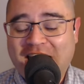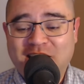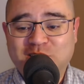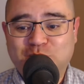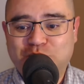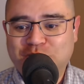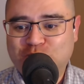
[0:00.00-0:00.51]

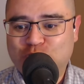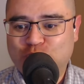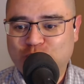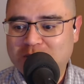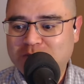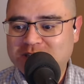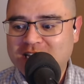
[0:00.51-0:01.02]
has been
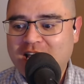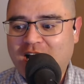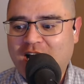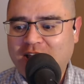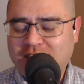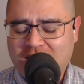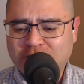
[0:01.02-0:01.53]
tripped.
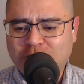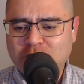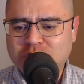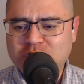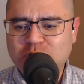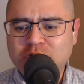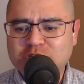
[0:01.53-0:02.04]
Uh, the
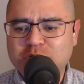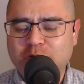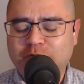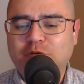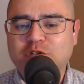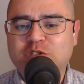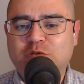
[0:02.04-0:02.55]
FO2 usually
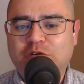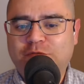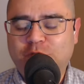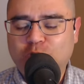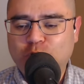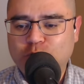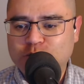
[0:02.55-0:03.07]
refers to a
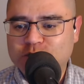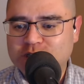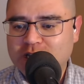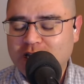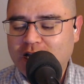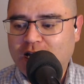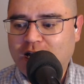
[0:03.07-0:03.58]

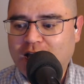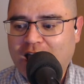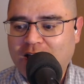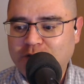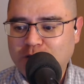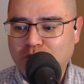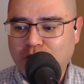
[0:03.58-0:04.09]
fuse uh,
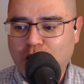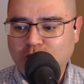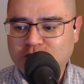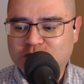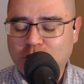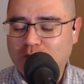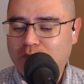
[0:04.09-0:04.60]
having
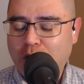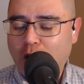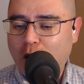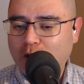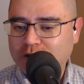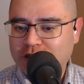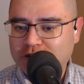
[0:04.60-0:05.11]
blown. So
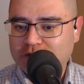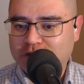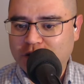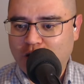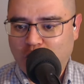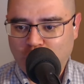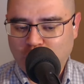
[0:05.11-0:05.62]
both of
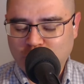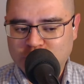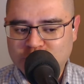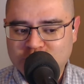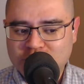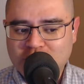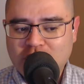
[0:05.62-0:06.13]

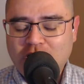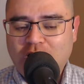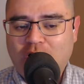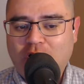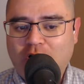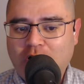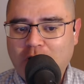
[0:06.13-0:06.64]
those
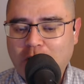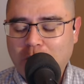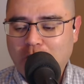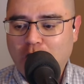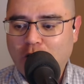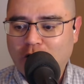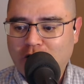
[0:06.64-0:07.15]
are
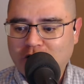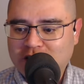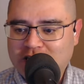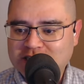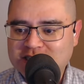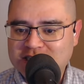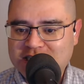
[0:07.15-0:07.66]
more or
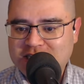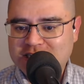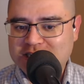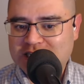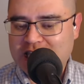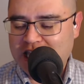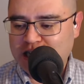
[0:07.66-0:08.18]
less
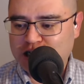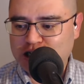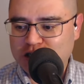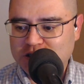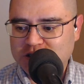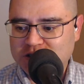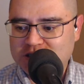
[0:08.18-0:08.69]

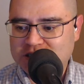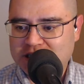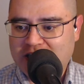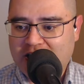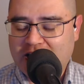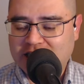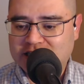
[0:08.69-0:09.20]
indications
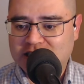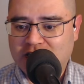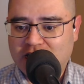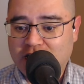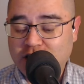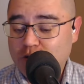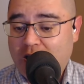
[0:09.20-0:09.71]
that
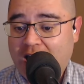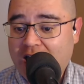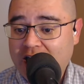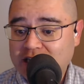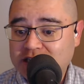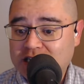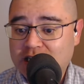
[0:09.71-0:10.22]
uh, you
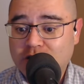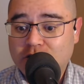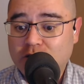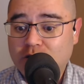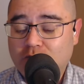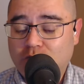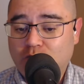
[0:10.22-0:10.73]
had
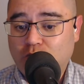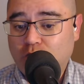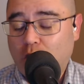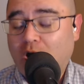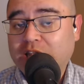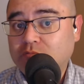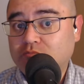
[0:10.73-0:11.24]
either
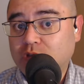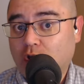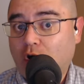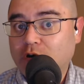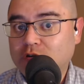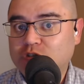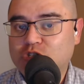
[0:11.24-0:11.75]
one
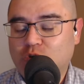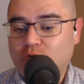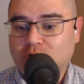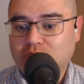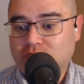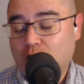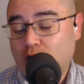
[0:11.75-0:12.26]
large
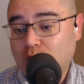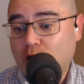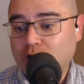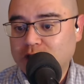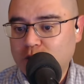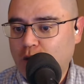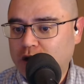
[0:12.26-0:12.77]
or, or
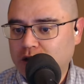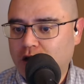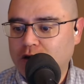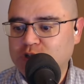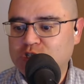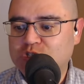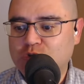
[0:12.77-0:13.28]
more than one
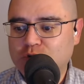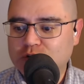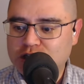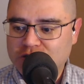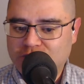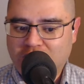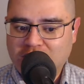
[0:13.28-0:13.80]
large
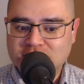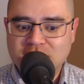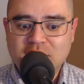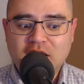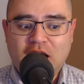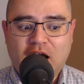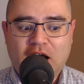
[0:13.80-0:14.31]
surge event
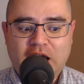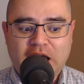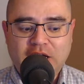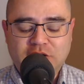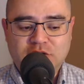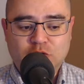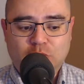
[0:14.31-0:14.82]
uh,
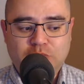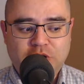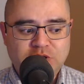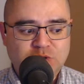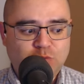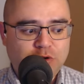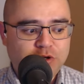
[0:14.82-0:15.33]
at your
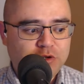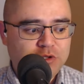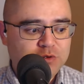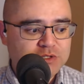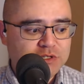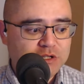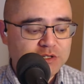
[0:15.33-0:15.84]
place where you're
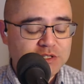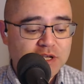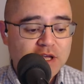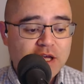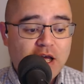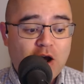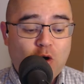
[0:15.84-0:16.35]
using this,
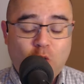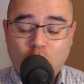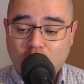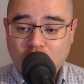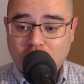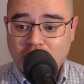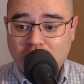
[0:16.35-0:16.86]

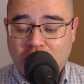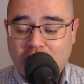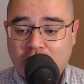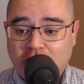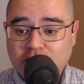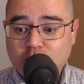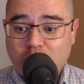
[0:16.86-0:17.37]
or
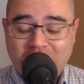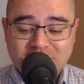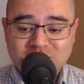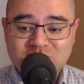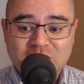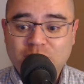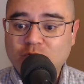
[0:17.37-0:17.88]
uh, you
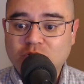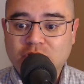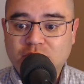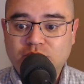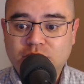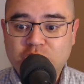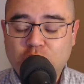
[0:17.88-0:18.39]
had
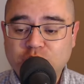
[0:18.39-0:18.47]
several you know